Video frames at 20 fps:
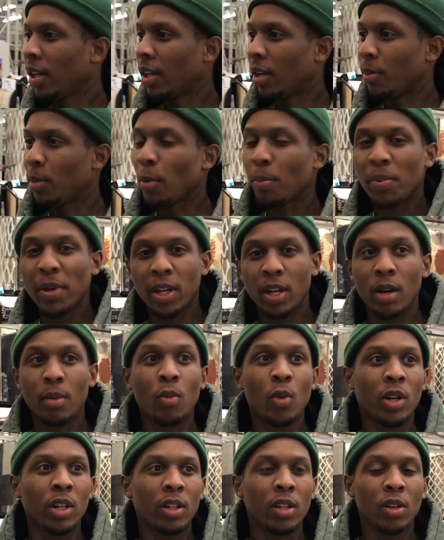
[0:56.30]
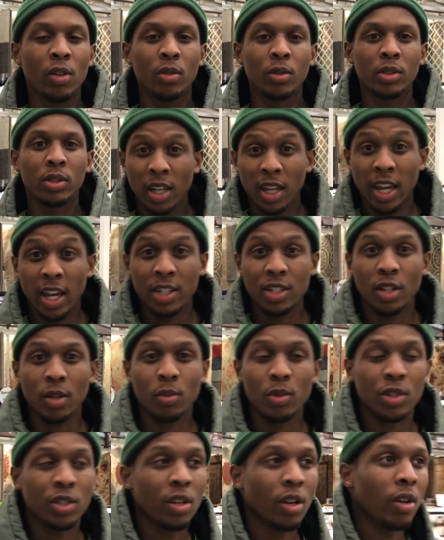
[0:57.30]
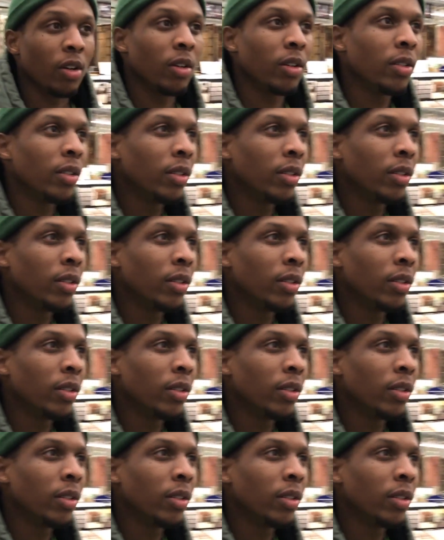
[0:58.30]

And I'm gonna pick up one of those. Catch up with y'all.